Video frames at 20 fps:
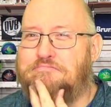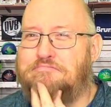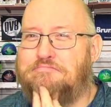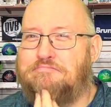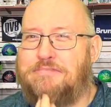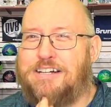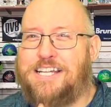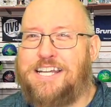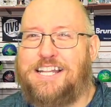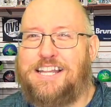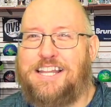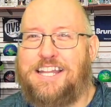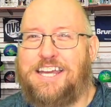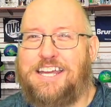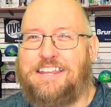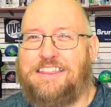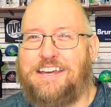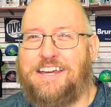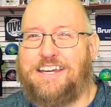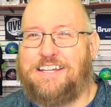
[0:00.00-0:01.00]
I kind of
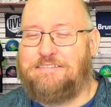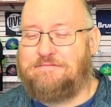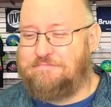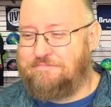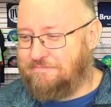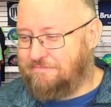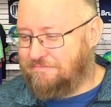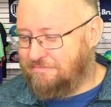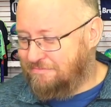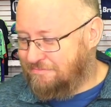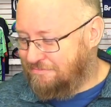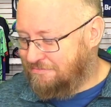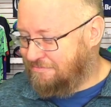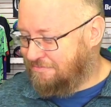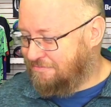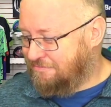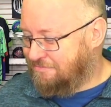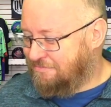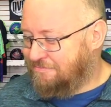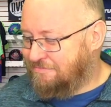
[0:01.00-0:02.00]
like that.
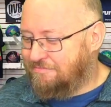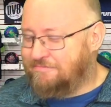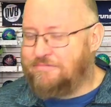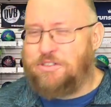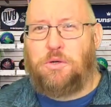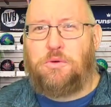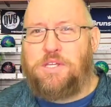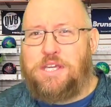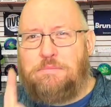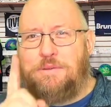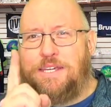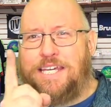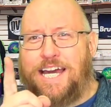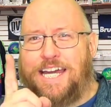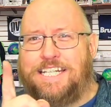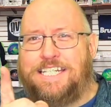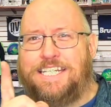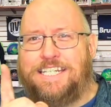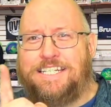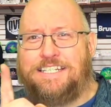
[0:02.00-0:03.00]
Don't give me
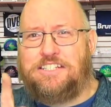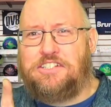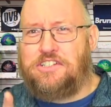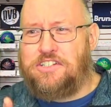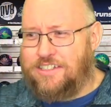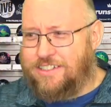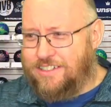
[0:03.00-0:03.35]
ideas.